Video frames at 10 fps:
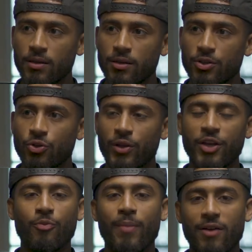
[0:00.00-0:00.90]
that
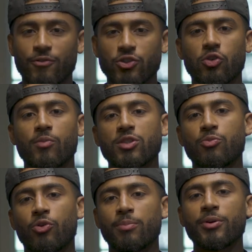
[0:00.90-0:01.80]
you're made for so much
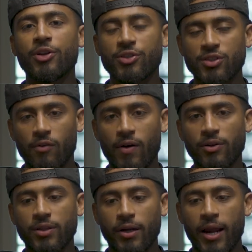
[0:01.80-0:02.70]
more, to put yourself
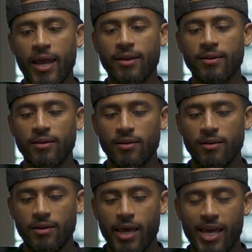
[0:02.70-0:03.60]
out there. And
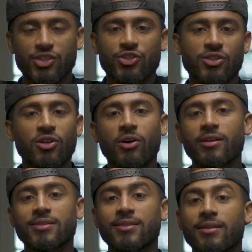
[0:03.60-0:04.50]
it's just on
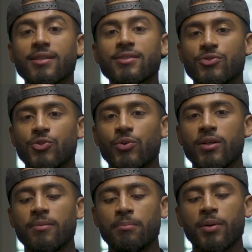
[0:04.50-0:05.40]
us to listen to it.
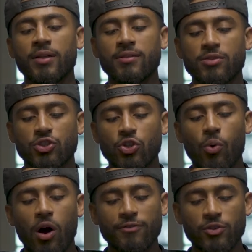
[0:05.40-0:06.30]
But so
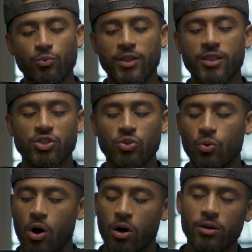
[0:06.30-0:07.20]
often we get so
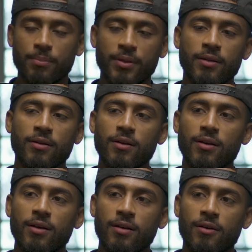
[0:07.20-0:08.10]
caught up in,
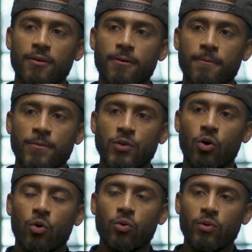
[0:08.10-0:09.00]

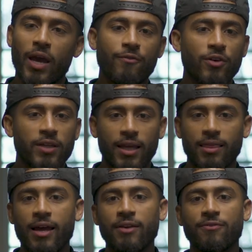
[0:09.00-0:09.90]
everyday
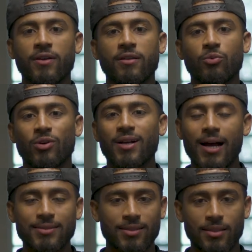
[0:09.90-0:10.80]
life, and we're
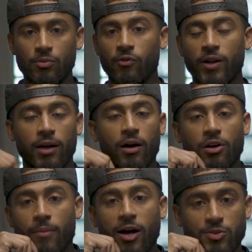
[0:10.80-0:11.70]
constantly moving at 100
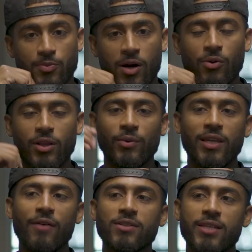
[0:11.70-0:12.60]
miles per hour that we
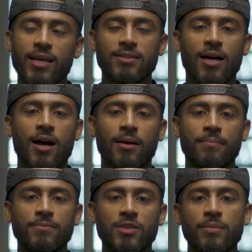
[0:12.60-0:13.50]
never take time
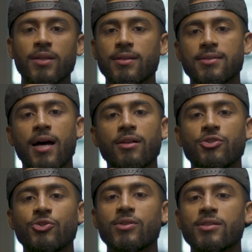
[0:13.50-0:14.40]
to be in
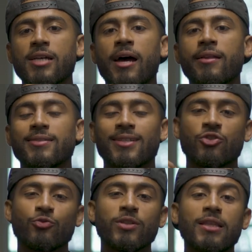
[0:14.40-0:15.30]
solitude and silence and to
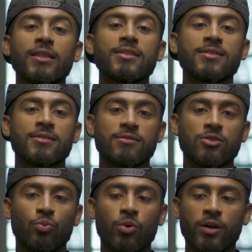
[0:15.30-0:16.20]
really listen to
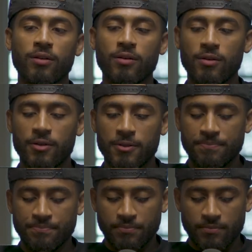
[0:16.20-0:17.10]
what,
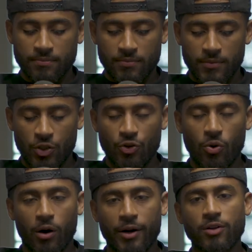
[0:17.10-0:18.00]

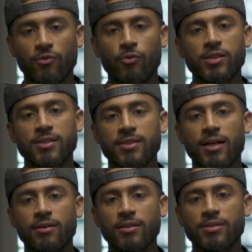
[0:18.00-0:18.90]
our inner voice is
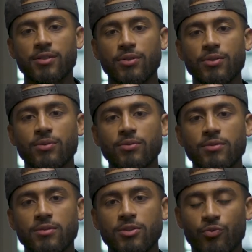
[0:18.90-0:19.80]
telling us to do,
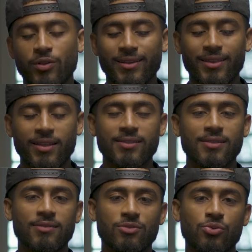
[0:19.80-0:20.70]
to really
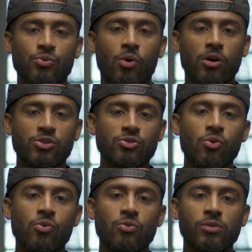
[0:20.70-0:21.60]
listen to our
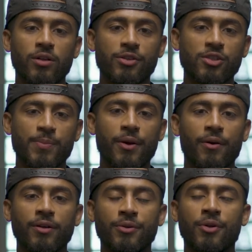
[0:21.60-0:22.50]
soul and our
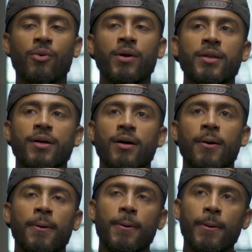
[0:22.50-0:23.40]
spirit, and
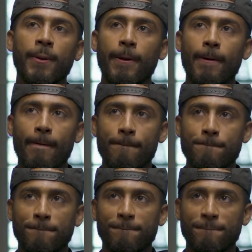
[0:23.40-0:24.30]

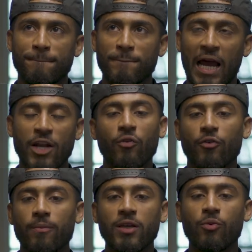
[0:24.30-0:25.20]
I know for
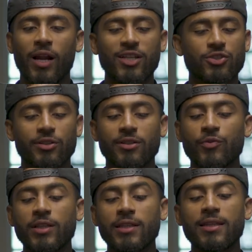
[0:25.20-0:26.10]
me, when I started
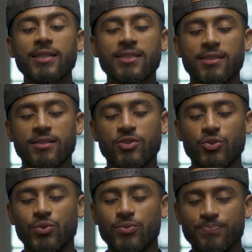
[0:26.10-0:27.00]
really listening to